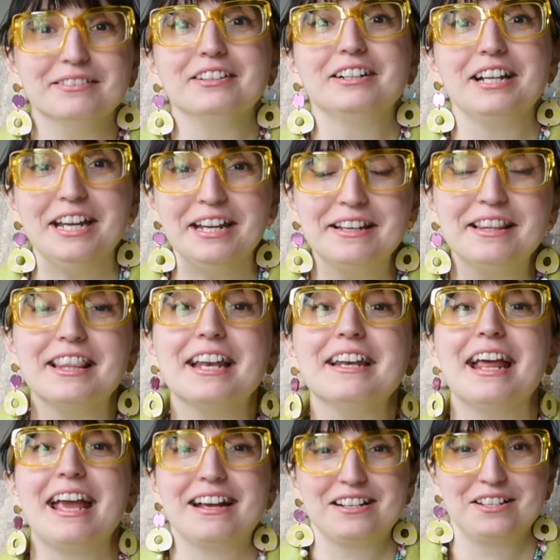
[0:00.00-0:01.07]
read the
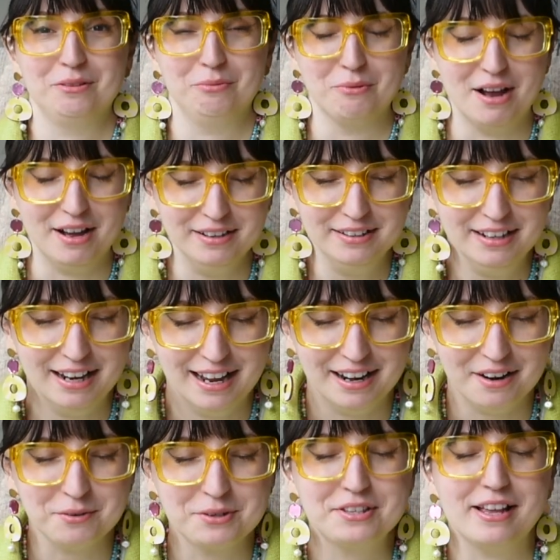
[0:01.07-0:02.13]
next one, and
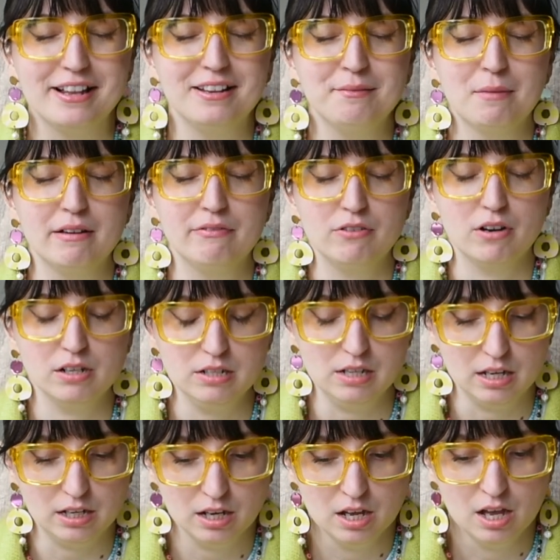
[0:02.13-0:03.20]
I was telling my friend
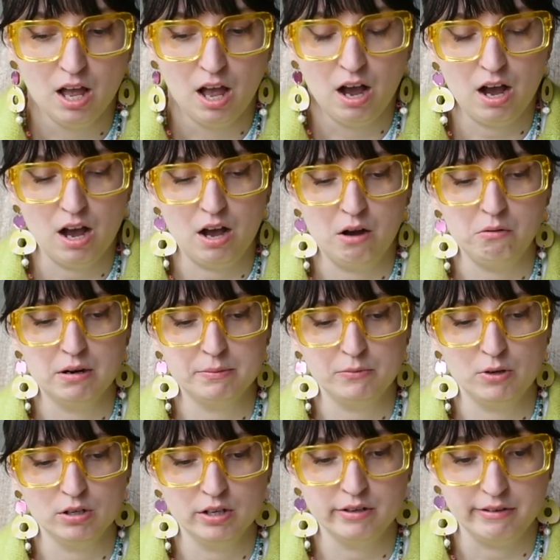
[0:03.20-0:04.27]
like, how I'm
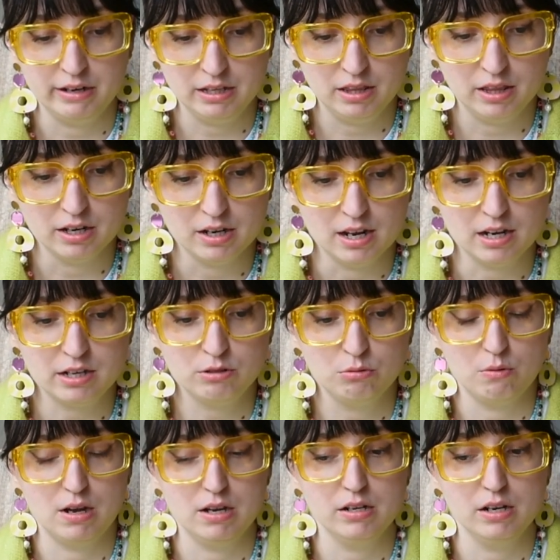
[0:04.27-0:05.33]
gonna read the next
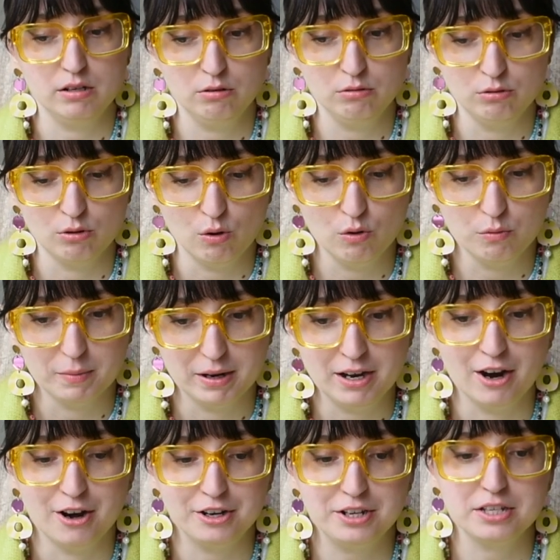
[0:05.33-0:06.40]
one, I don't know, my
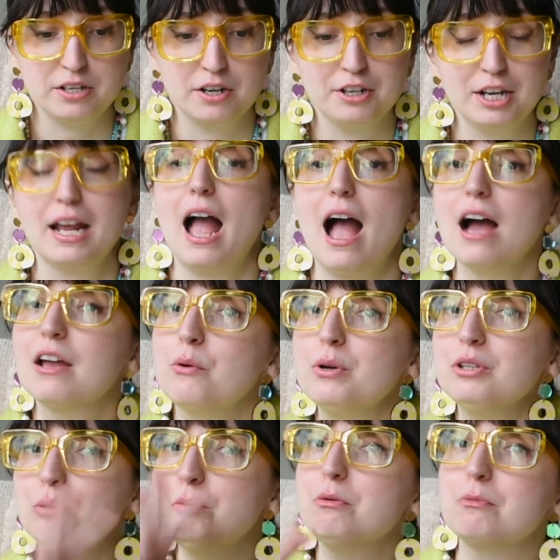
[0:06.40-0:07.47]
heart is hurting. I don't
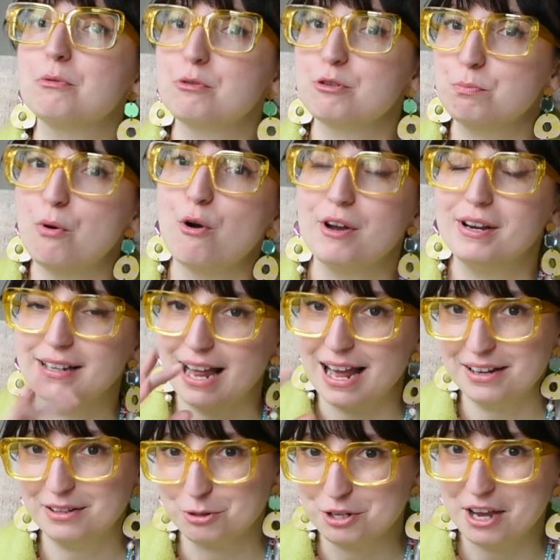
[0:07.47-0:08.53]
want to spoil,
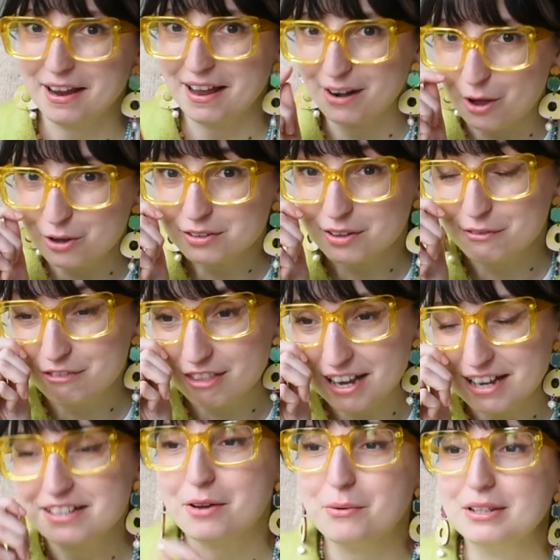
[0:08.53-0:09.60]
like to say a lot of
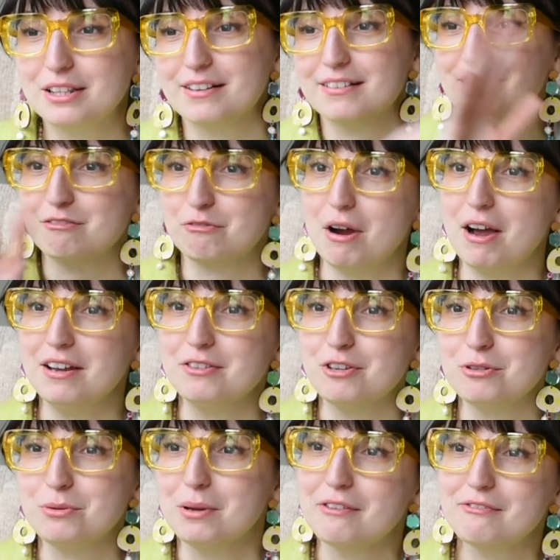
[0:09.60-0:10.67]
things. I will try
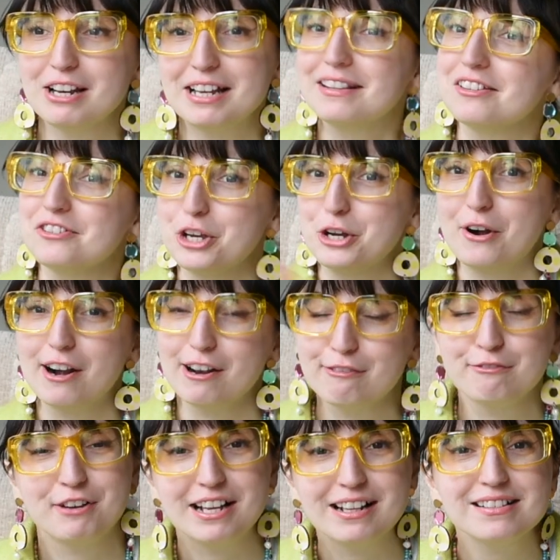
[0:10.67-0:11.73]
just to give like the general
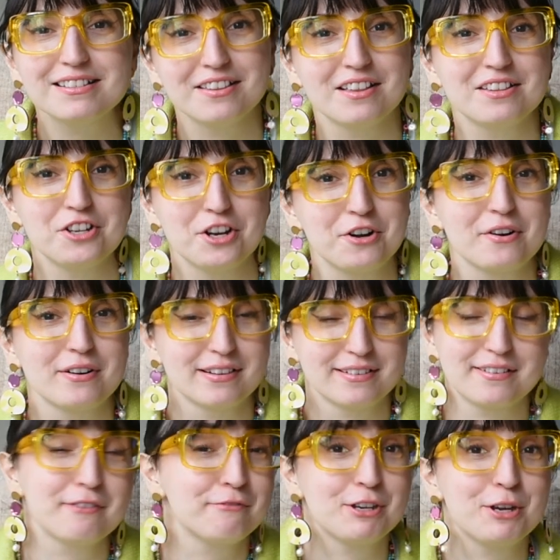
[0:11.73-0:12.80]
feels and the general
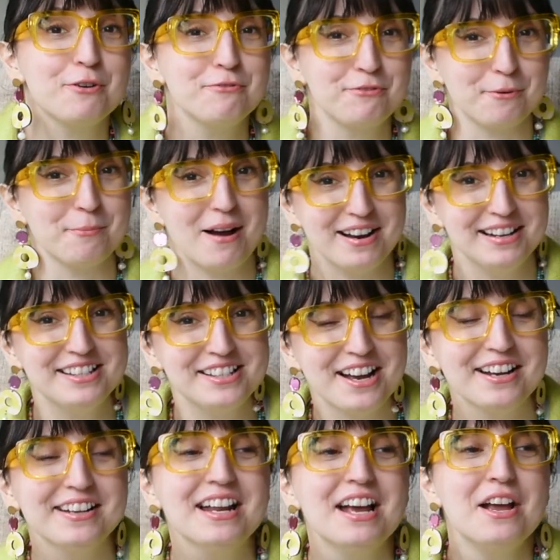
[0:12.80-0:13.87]
review from my
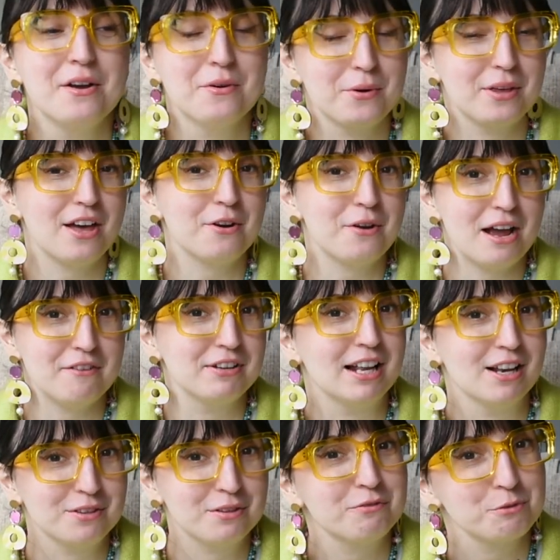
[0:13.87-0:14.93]
side without having
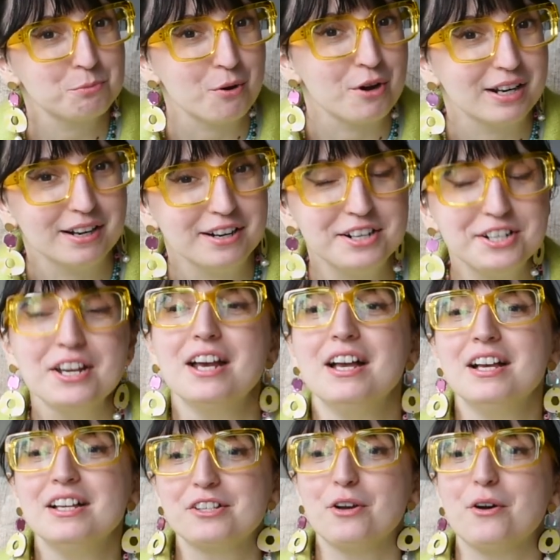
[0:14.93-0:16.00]
a lot of spoilers.
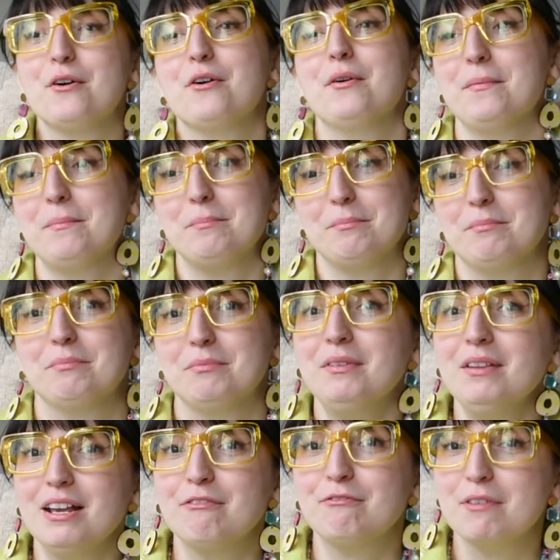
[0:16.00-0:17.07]
So
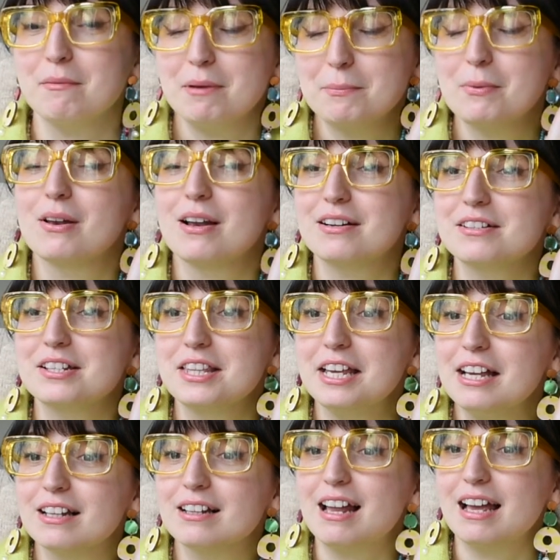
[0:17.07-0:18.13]
if the people are
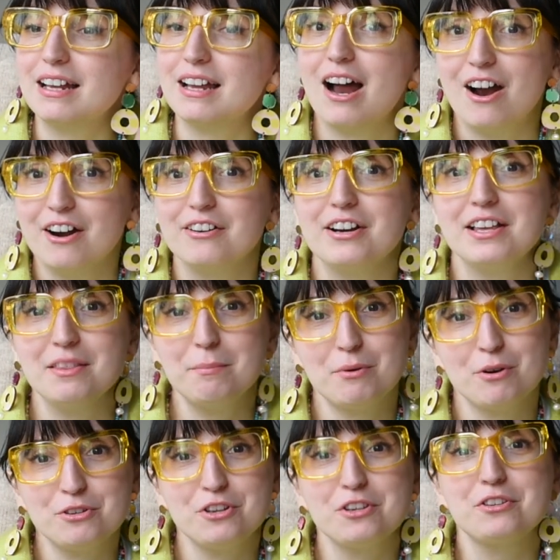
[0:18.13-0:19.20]
still like are in the
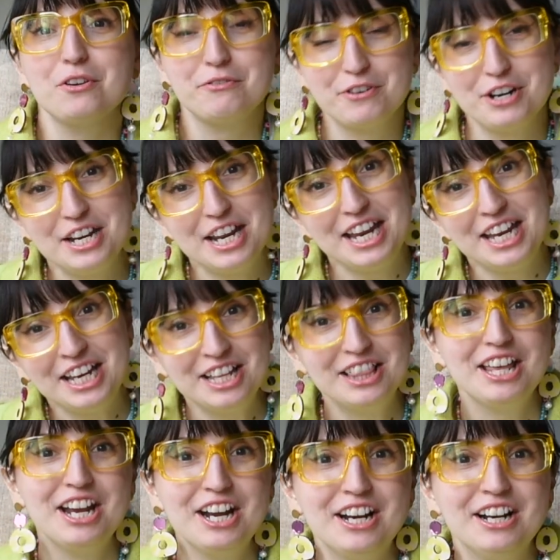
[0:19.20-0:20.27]
process of reading,
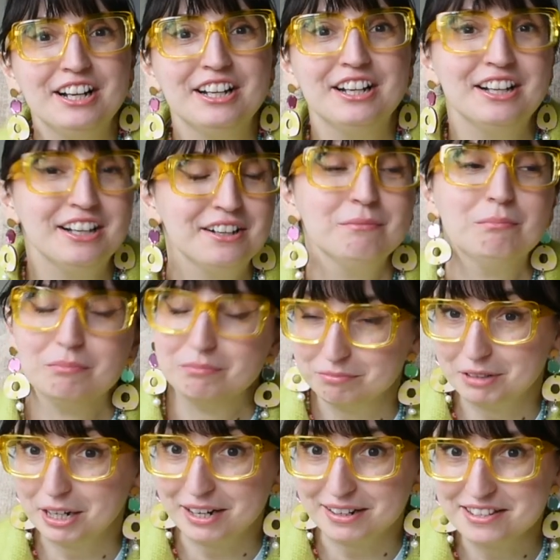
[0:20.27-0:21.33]

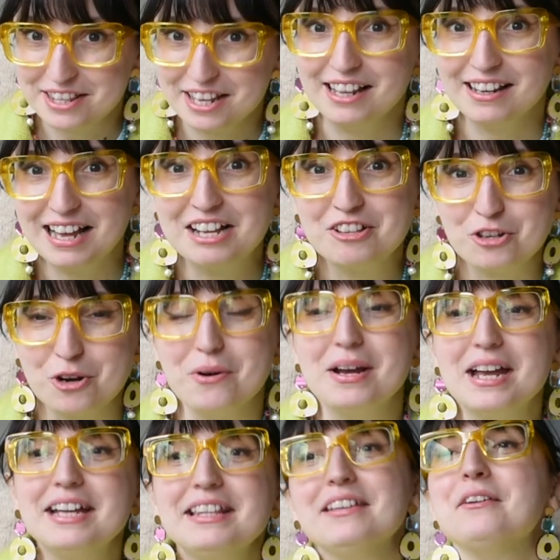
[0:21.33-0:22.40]
they can still enjoy
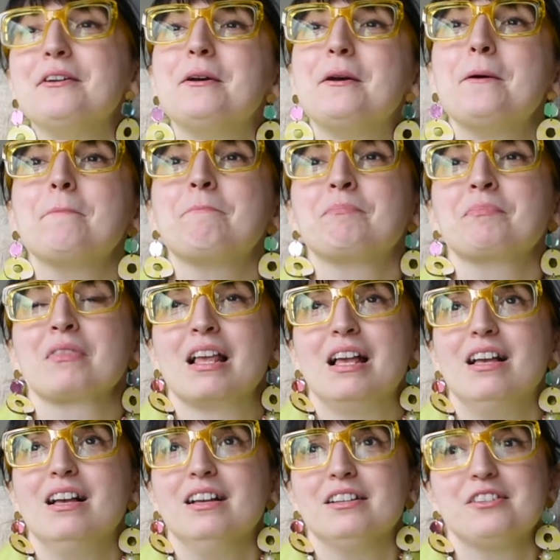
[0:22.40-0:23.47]
it.
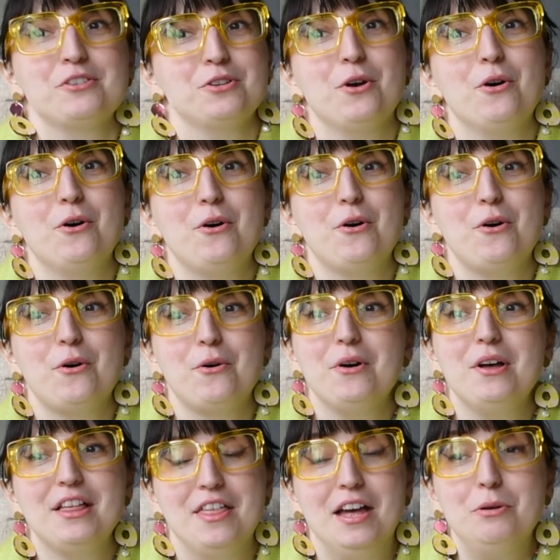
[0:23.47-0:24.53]
So
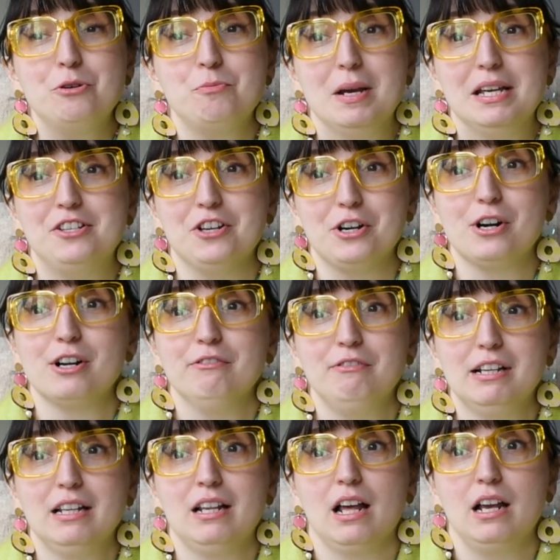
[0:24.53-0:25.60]
that was my general
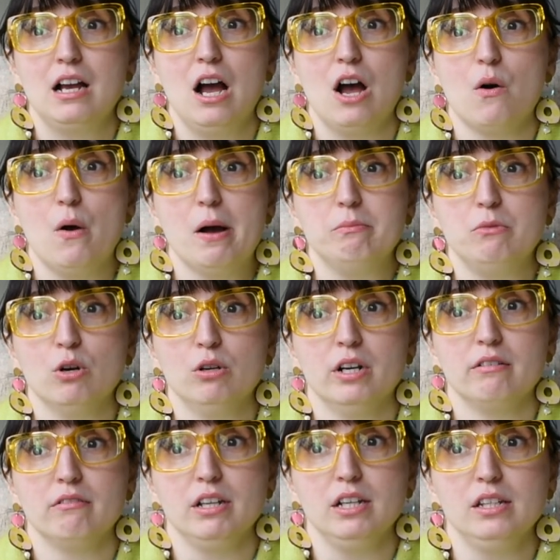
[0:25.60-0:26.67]
feeling, like how I'm
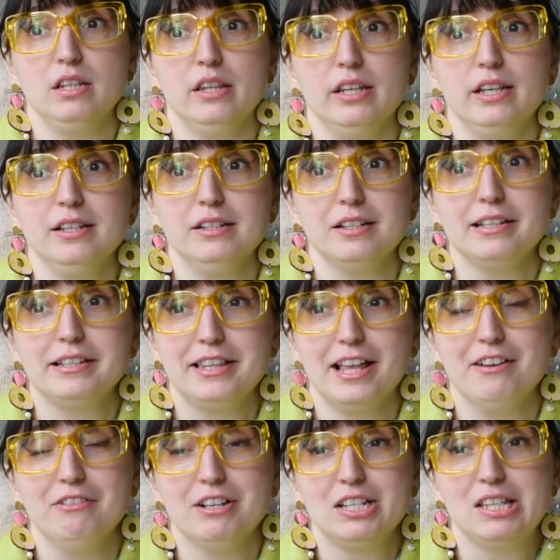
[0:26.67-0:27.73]
gonna read this is
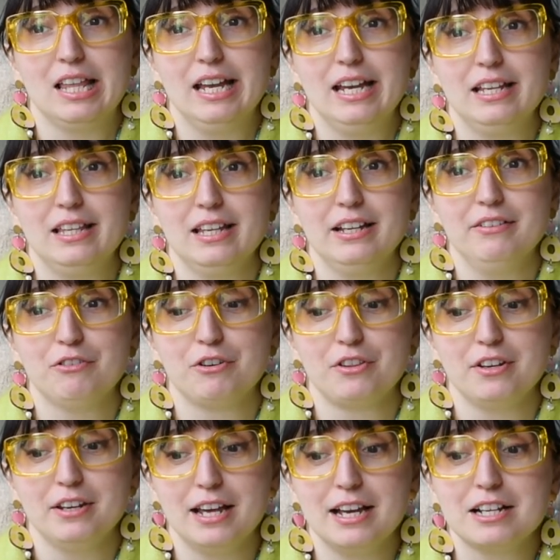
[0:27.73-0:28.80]
devastating for
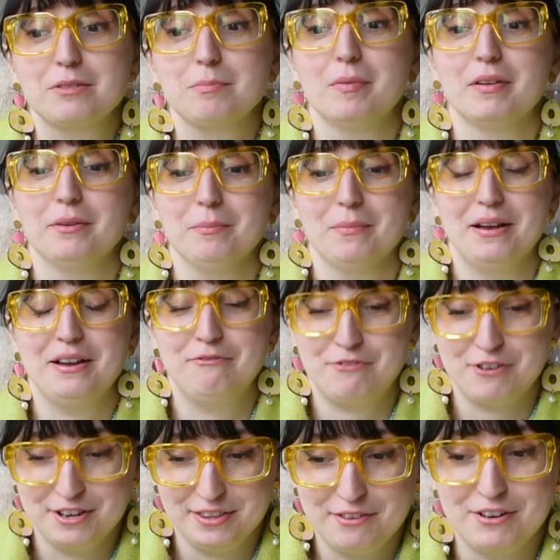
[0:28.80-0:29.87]
the next. But my
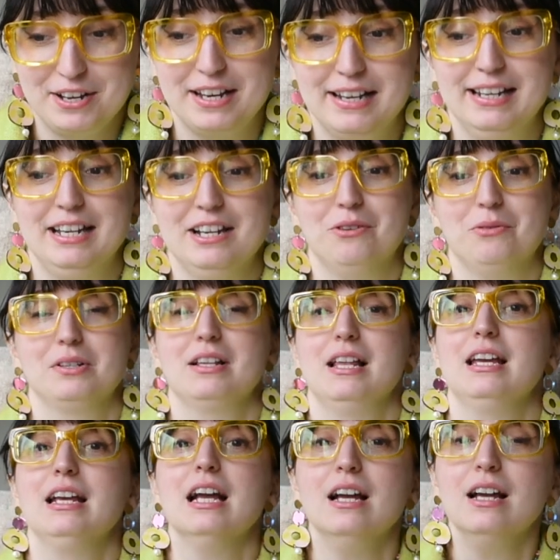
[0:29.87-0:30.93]
friend Evangelia was
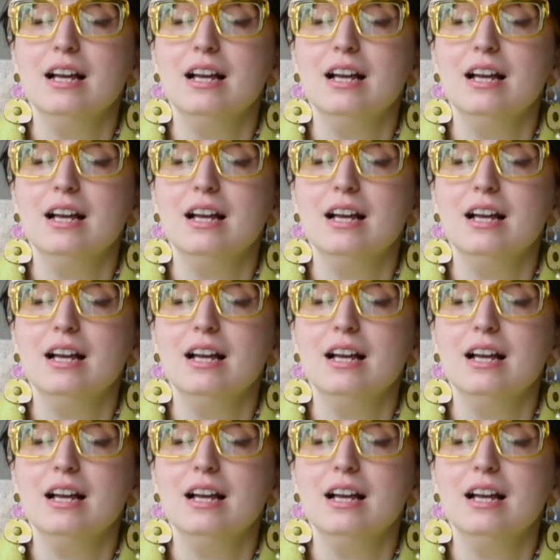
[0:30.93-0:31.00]
like,